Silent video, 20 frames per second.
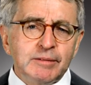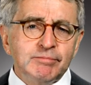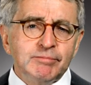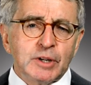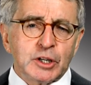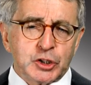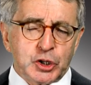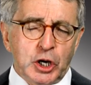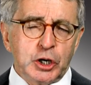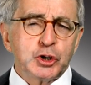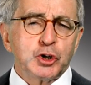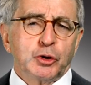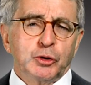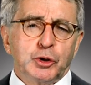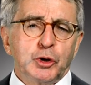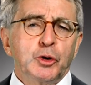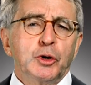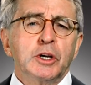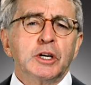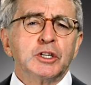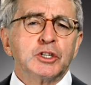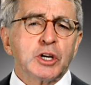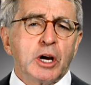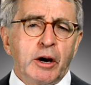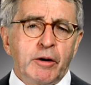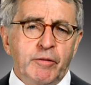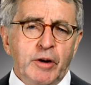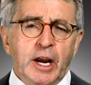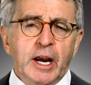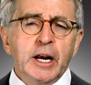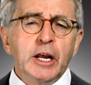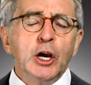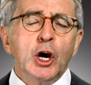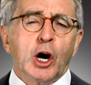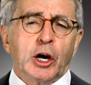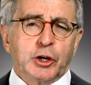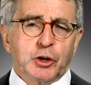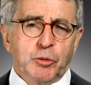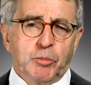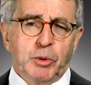essential duties of any
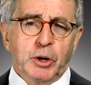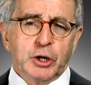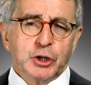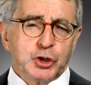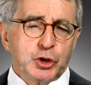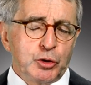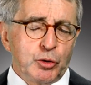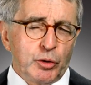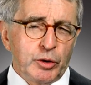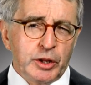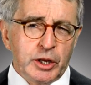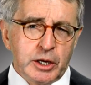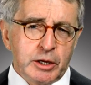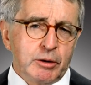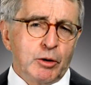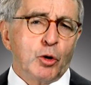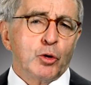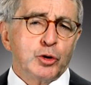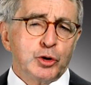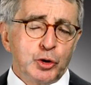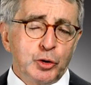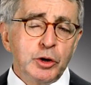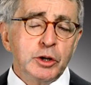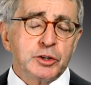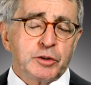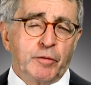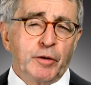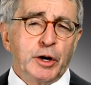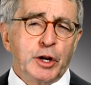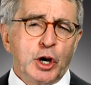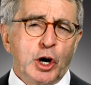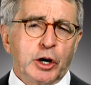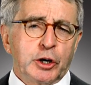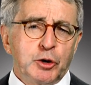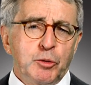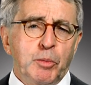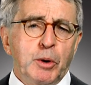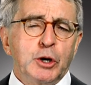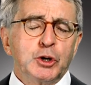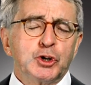occupation or duties of any
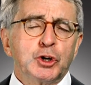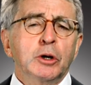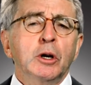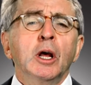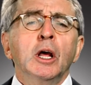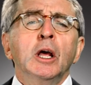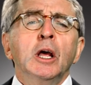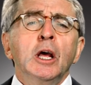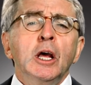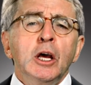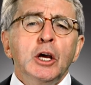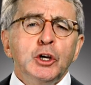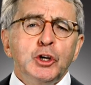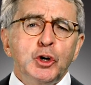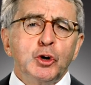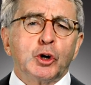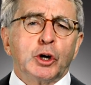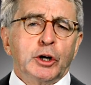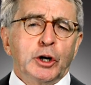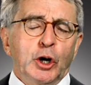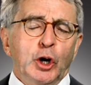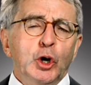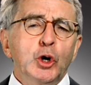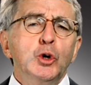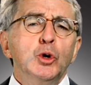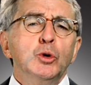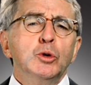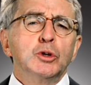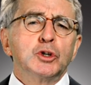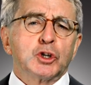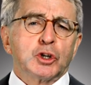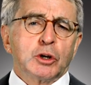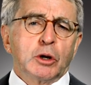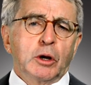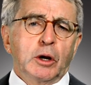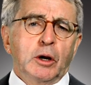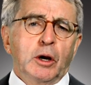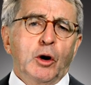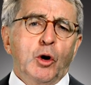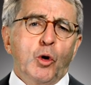occupation, you can lose
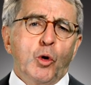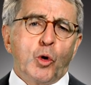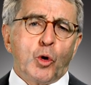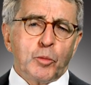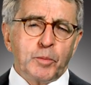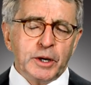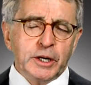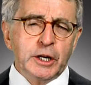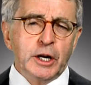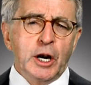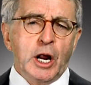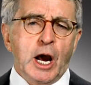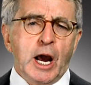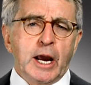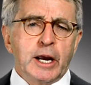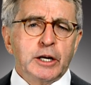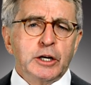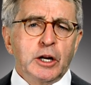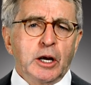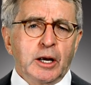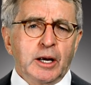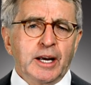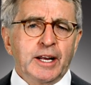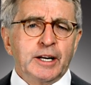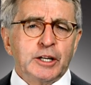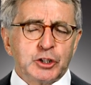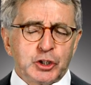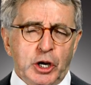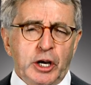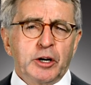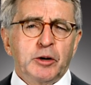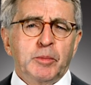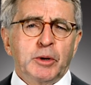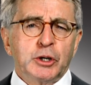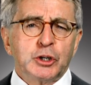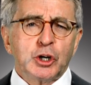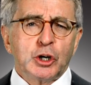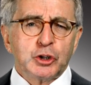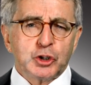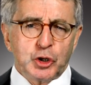or be denied an
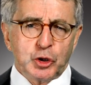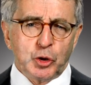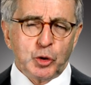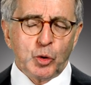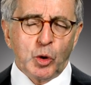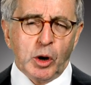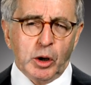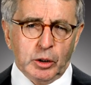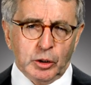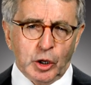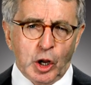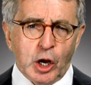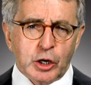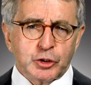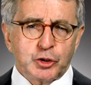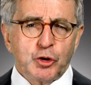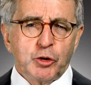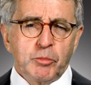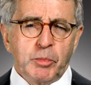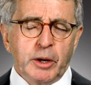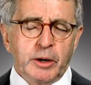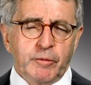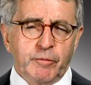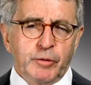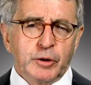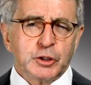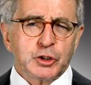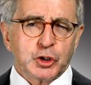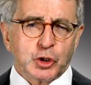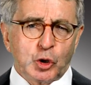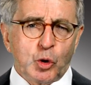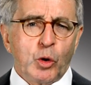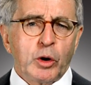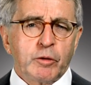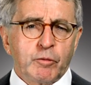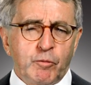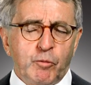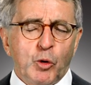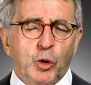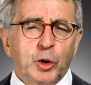entitlement to long-term benefits going
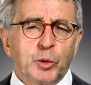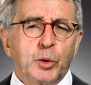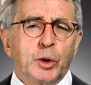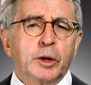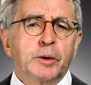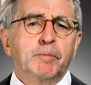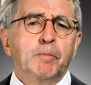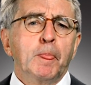forward.